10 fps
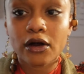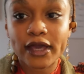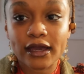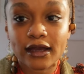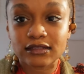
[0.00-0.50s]

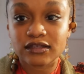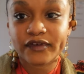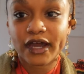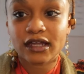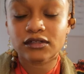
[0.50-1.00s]
okay guys
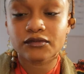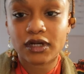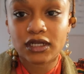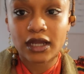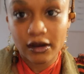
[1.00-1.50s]
if i had to
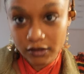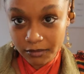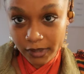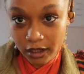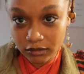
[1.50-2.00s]
run out
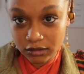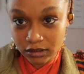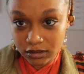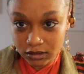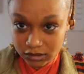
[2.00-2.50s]
and about
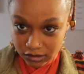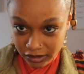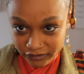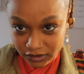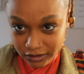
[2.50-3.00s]
then this
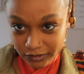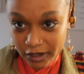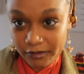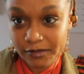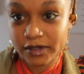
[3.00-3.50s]
is obviously
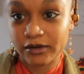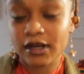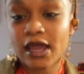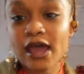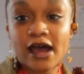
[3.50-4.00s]
what i would put
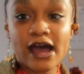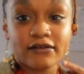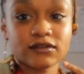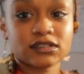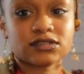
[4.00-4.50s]
on
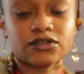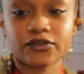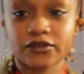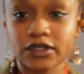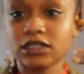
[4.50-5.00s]
i have this
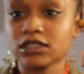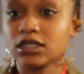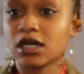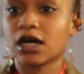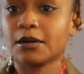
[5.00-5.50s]

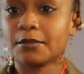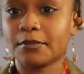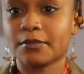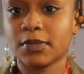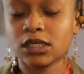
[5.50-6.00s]
green
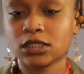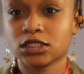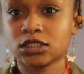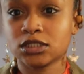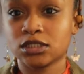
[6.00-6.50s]
um
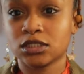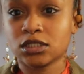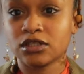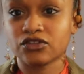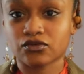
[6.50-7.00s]

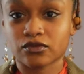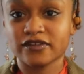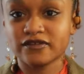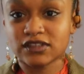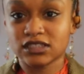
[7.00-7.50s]

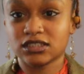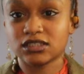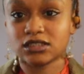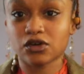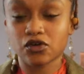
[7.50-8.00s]
thrifted
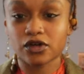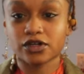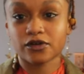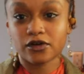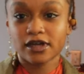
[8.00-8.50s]

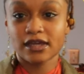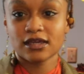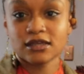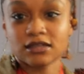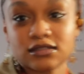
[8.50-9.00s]
corduroy